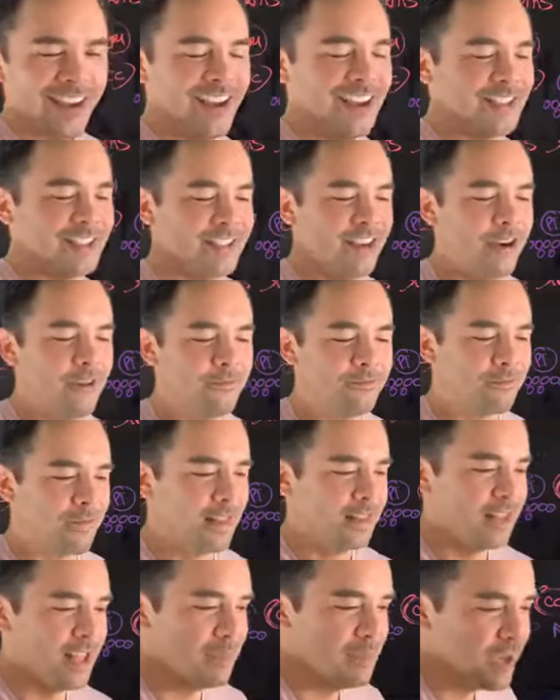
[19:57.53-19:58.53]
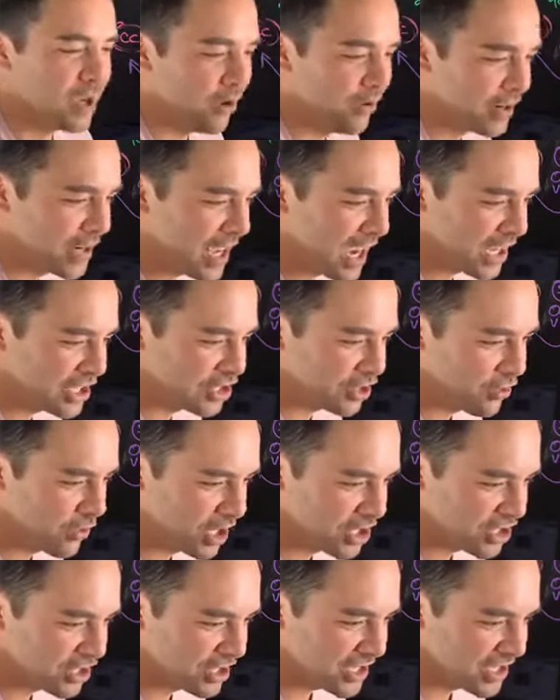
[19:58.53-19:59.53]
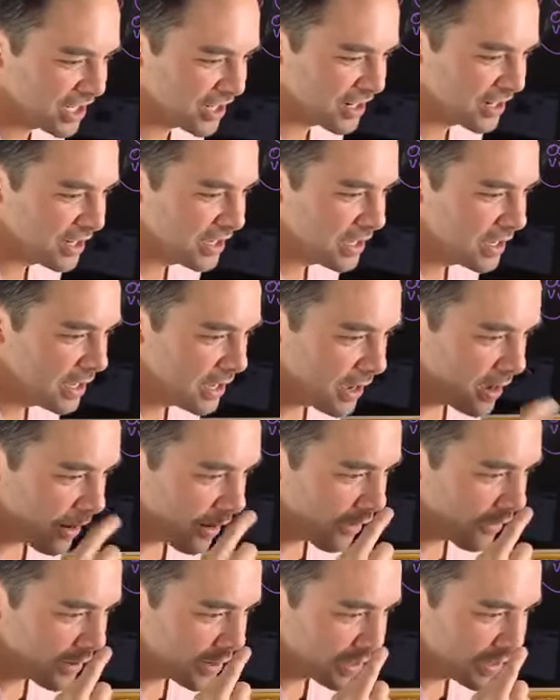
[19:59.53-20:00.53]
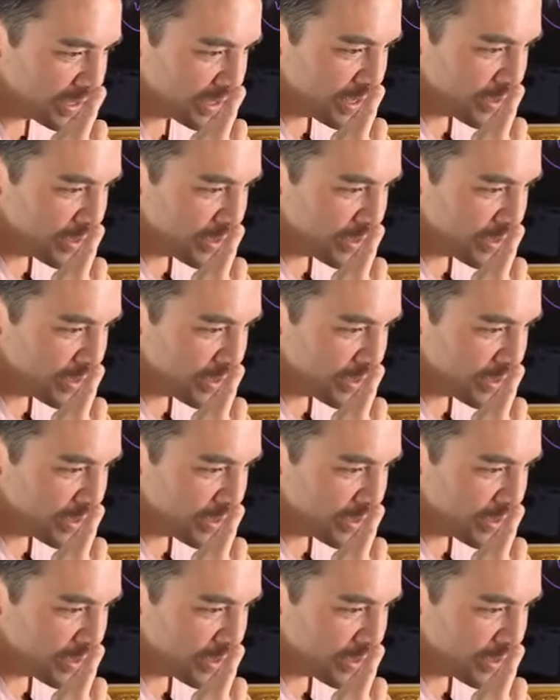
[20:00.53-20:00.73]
So let me go and catch your questions here. All right.